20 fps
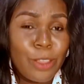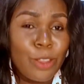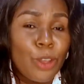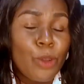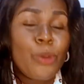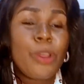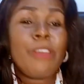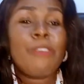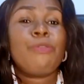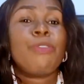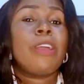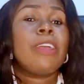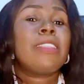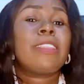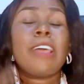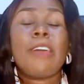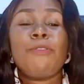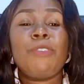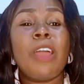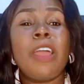You're going for an
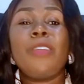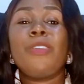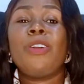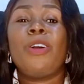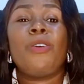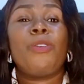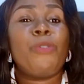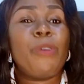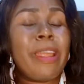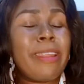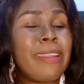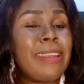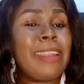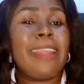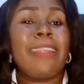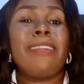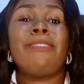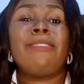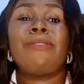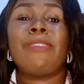interview and you're
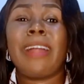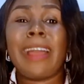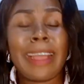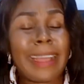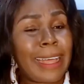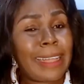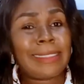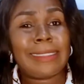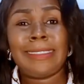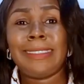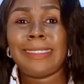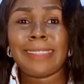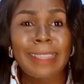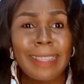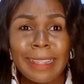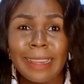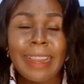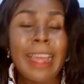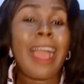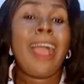wearing a ragged
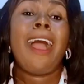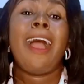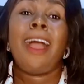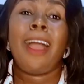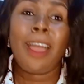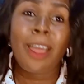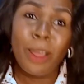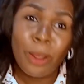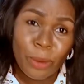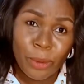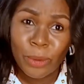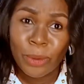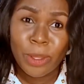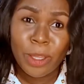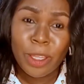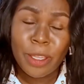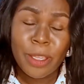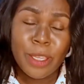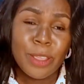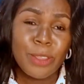jean.
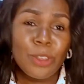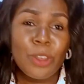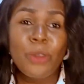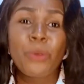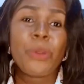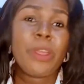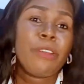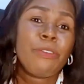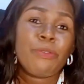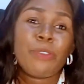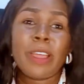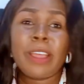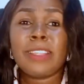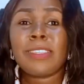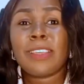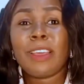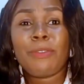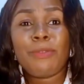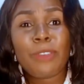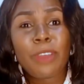How? You're going for an
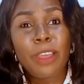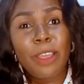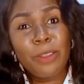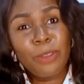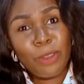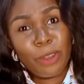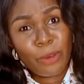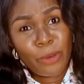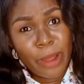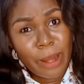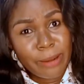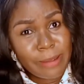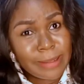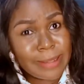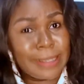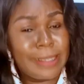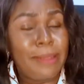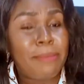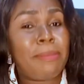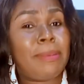interview and you're
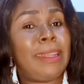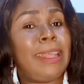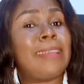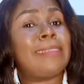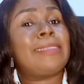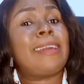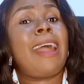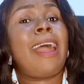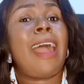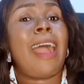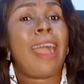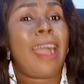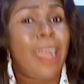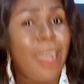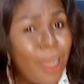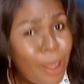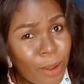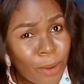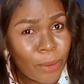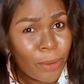wearing sleeveless.
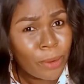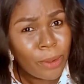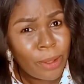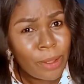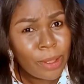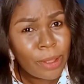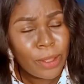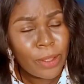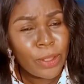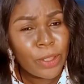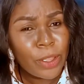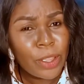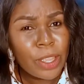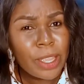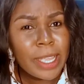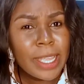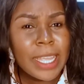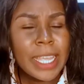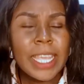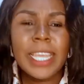How?
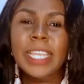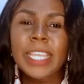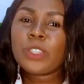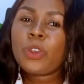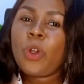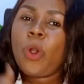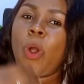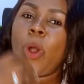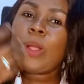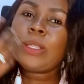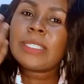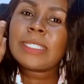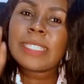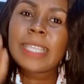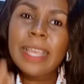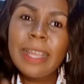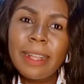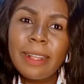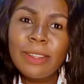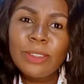It all
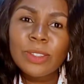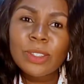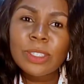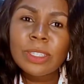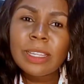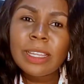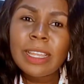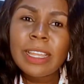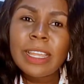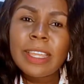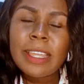tells